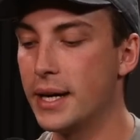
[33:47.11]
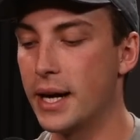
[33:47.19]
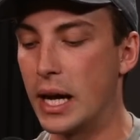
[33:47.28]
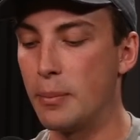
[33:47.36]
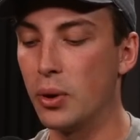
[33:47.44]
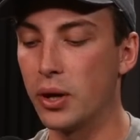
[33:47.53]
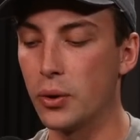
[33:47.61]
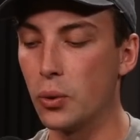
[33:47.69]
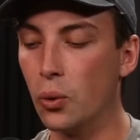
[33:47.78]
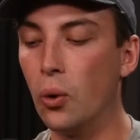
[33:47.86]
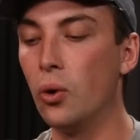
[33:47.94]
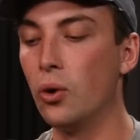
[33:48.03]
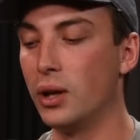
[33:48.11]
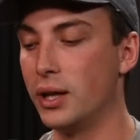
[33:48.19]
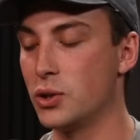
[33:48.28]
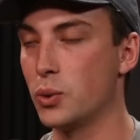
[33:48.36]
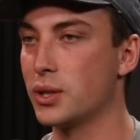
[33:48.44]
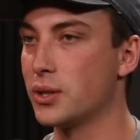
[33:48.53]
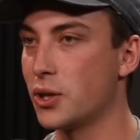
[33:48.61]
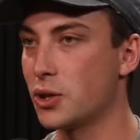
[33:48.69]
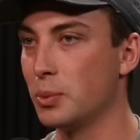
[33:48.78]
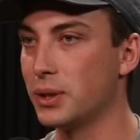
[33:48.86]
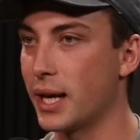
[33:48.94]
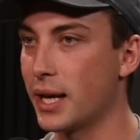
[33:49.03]
and I put it all into a
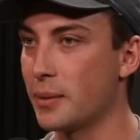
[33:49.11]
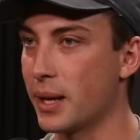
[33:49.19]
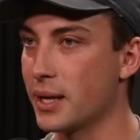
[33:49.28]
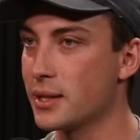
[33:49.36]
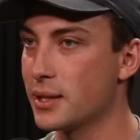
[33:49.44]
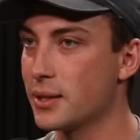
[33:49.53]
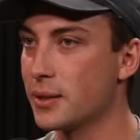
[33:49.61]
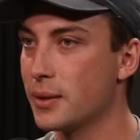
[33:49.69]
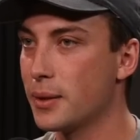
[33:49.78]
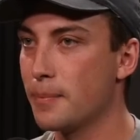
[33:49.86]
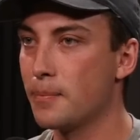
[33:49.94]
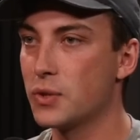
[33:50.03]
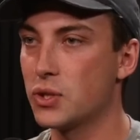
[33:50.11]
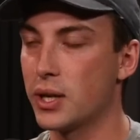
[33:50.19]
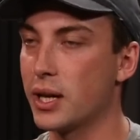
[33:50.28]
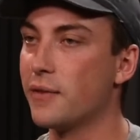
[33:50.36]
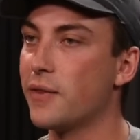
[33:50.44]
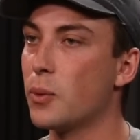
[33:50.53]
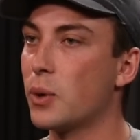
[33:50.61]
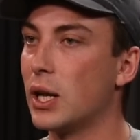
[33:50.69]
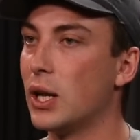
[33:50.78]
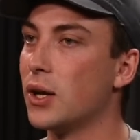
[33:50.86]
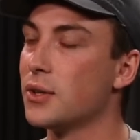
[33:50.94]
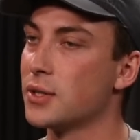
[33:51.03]
searchable database so that if I want to
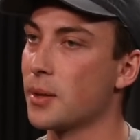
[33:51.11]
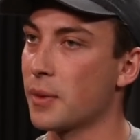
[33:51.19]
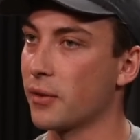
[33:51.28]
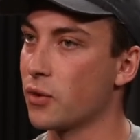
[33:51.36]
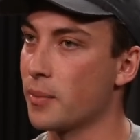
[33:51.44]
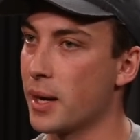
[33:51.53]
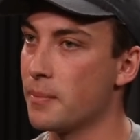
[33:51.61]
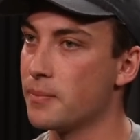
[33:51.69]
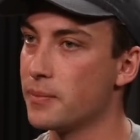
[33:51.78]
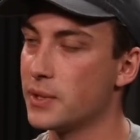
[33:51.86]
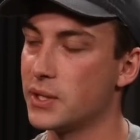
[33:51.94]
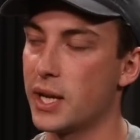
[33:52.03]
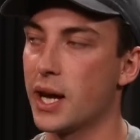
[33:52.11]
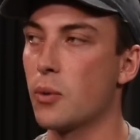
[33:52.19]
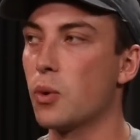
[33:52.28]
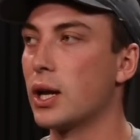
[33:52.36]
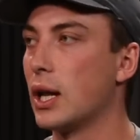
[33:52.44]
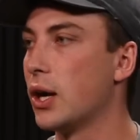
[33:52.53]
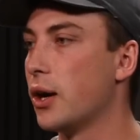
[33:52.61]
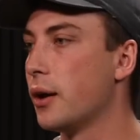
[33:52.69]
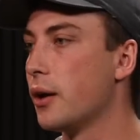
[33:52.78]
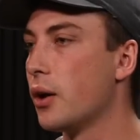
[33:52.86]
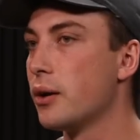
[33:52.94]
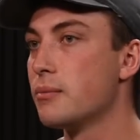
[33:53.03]
learn something from them, say I want to
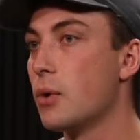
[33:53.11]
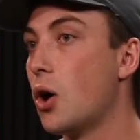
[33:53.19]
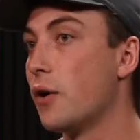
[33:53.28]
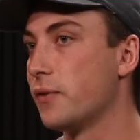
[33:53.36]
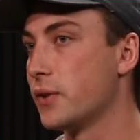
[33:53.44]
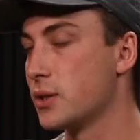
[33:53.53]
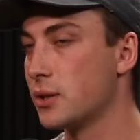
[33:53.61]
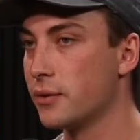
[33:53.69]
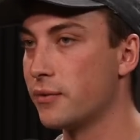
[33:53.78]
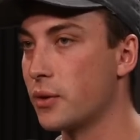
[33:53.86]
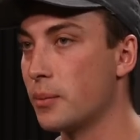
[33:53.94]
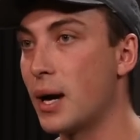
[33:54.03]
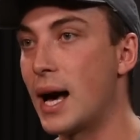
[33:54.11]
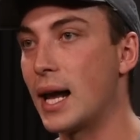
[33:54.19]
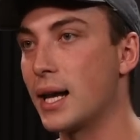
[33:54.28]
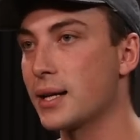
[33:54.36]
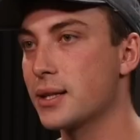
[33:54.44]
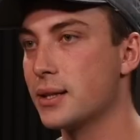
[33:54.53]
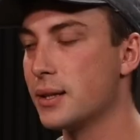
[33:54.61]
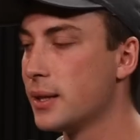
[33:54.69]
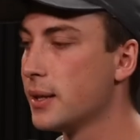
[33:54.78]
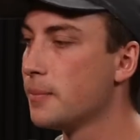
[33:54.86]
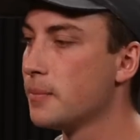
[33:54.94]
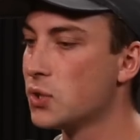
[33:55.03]
learn offers from Alex,
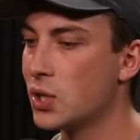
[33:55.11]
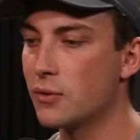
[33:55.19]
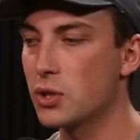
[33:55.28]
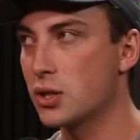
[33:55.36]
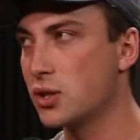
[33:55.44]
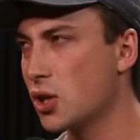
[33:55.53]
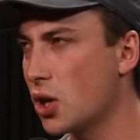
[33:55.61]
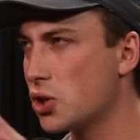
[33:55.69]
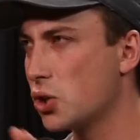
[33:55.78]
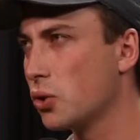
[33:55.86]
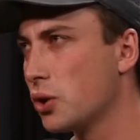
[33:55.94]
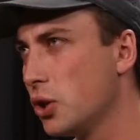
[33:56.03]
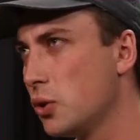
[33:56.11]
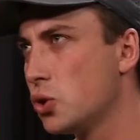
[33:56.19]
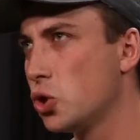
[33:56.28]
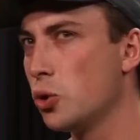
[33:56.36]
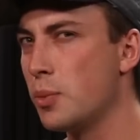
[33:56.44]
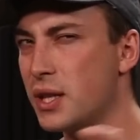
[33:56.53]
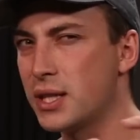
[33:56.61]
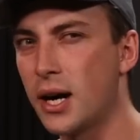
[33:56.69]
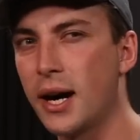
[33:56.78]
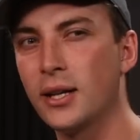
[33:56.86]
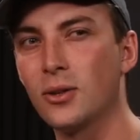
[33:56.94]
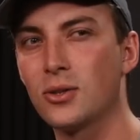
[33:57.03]
instead of just searching on YouTube and the
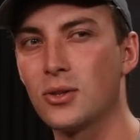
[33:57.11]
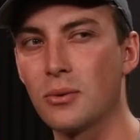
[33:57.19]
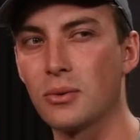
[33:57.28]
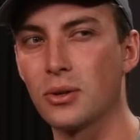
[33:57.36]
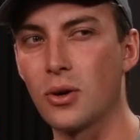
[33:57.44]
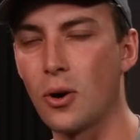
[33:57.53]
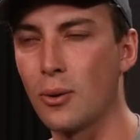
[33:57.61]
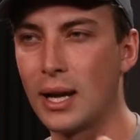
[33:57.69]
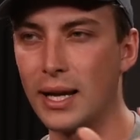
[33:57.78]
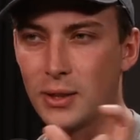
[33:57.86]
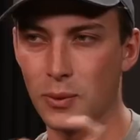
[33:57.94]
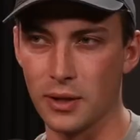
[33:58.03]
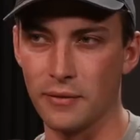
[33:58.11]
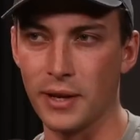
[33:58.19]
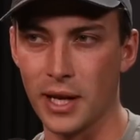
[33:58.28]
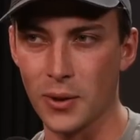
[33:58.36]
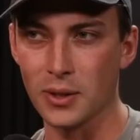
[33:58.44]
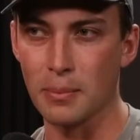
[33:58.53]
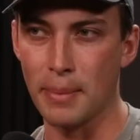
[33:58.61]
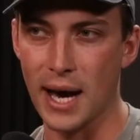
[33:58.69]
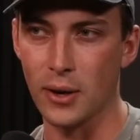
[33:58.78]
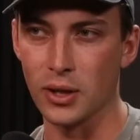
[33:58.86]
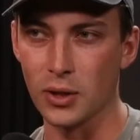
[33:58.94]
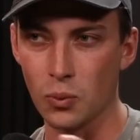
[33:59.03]
titles don't correlate to what the video is
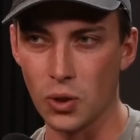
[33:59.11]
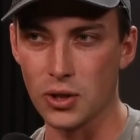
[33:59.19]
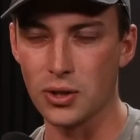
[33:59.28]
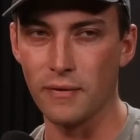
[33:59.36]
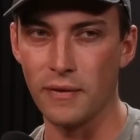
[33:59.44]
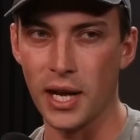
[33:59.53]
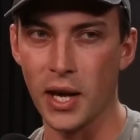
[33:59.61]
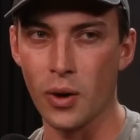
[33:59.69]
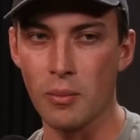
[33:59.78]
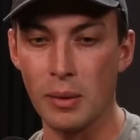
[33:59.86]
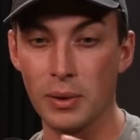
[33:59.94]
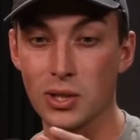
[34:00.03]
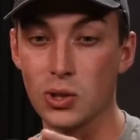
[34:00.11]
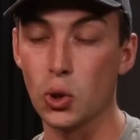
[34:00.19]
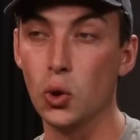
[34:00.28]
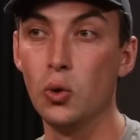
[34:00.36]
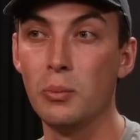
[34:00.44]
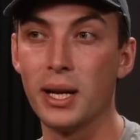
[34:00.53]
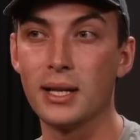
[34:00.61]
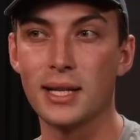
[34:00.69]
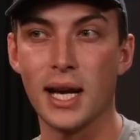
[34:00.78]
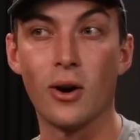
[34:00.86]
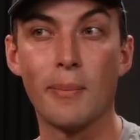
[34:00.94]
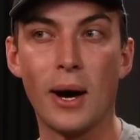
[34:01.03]
about, and you watch the video and maybe there's 2 minutes
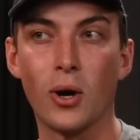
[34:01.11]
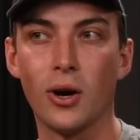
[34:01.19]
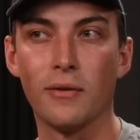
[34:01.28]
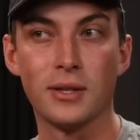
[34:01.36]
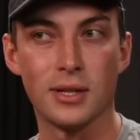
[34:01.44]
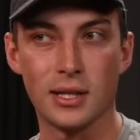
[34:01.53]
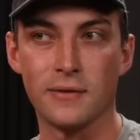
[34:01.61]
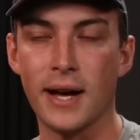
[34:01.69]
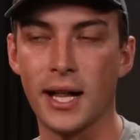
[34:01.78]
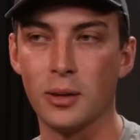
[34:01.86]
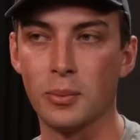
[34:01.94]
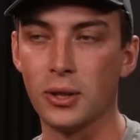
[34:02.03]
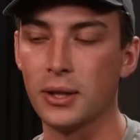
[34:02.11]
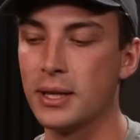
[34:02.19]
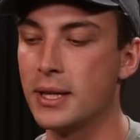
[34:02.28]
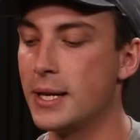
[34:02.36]
here about offers that's valuable,